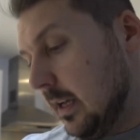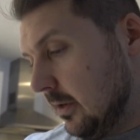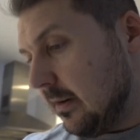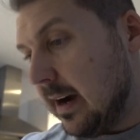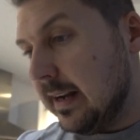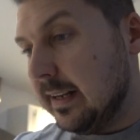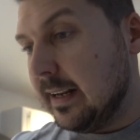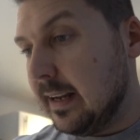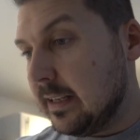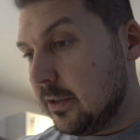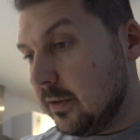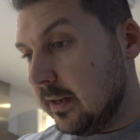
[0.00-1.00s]
you're adding an
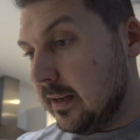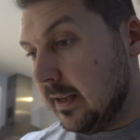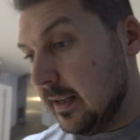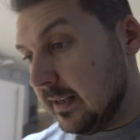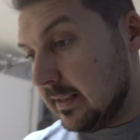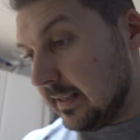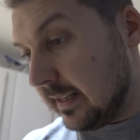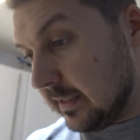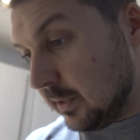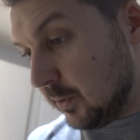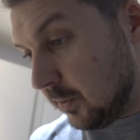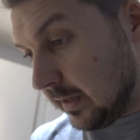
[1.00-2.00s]
extra
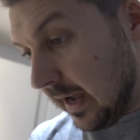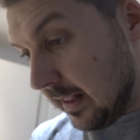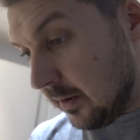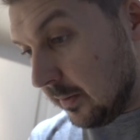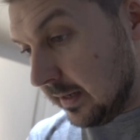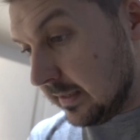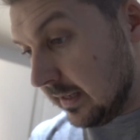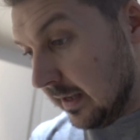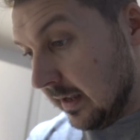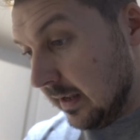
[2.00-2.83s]
62 calories,